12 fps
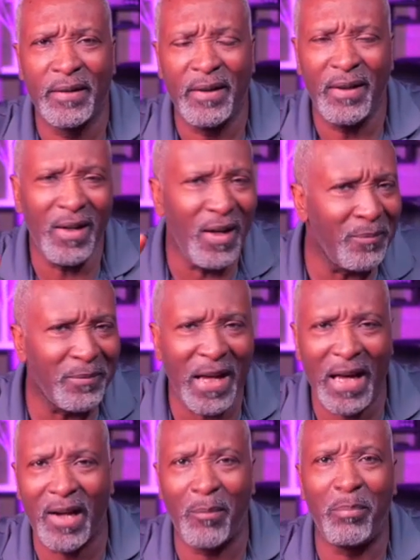I'm
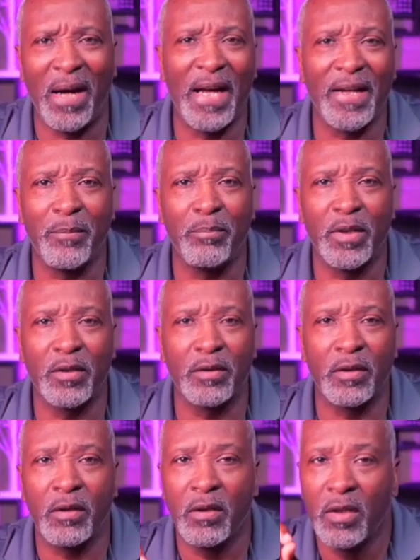not a
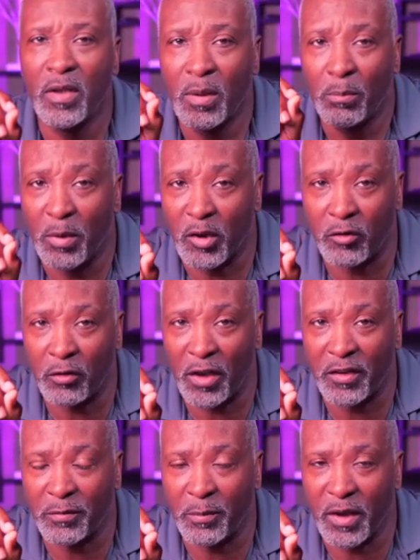bodybuilder, but
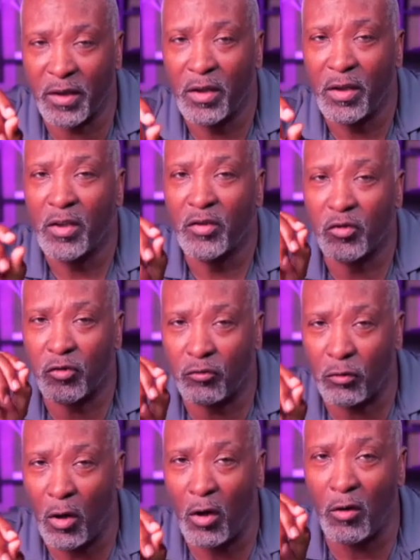trust me,
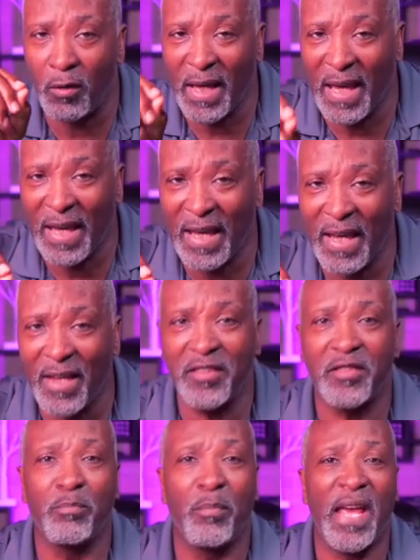strong
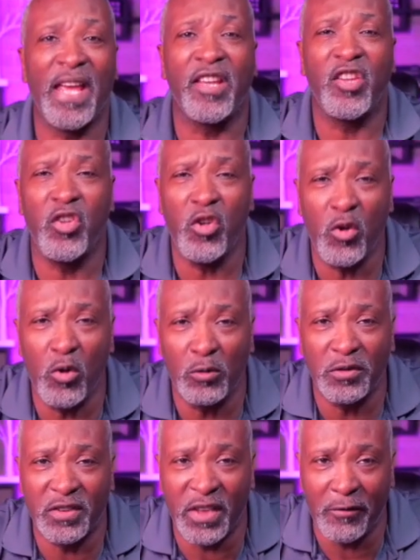hands make
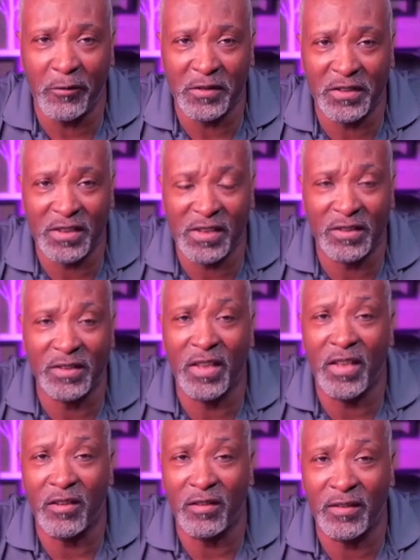huge differences
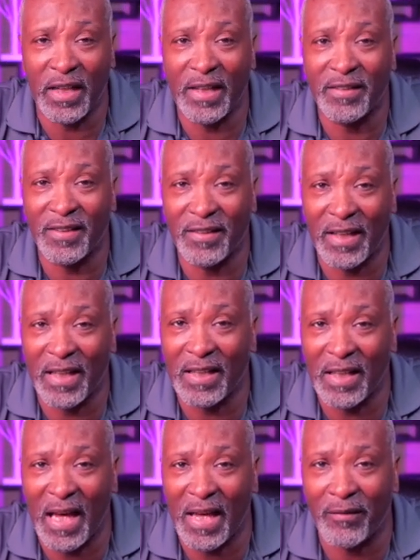in your day-to-day
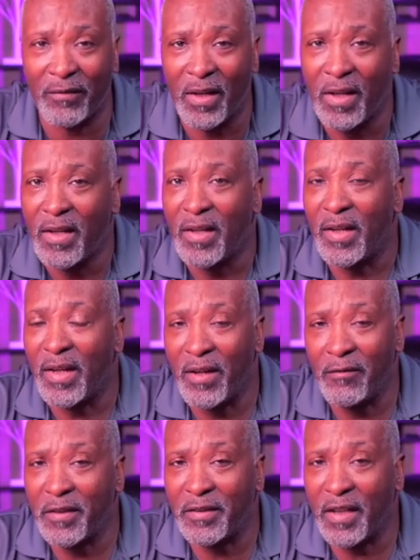life.
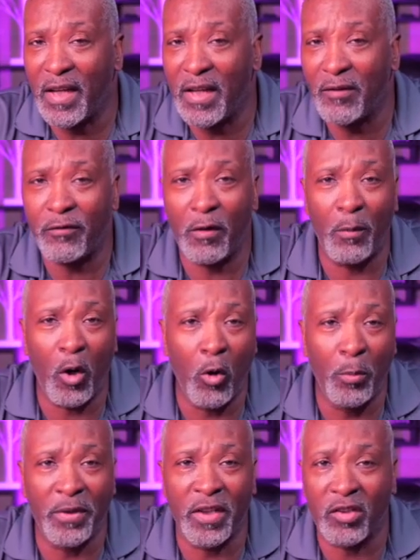Everything from
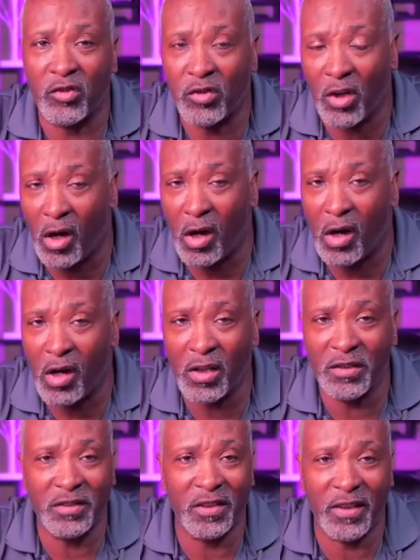opening
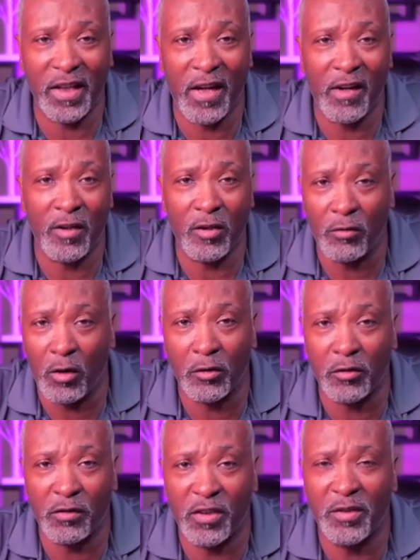jars to carrying
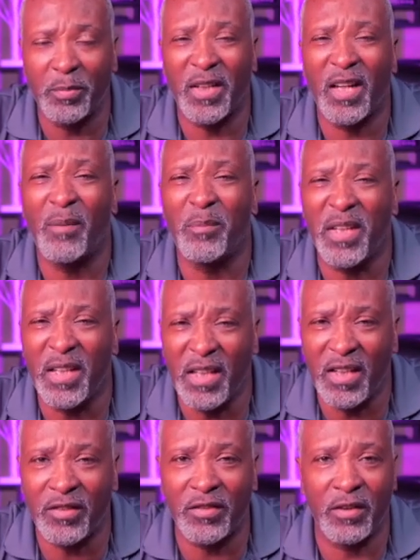groceries become
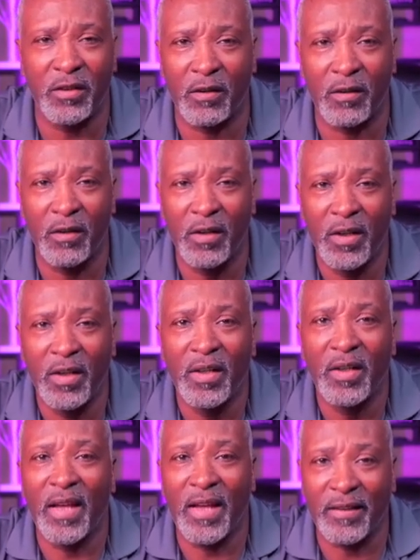easier.
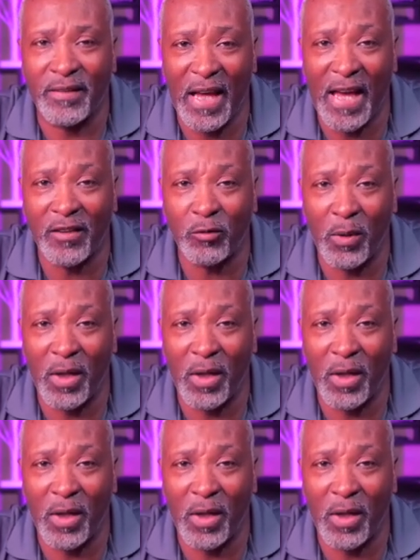And that's where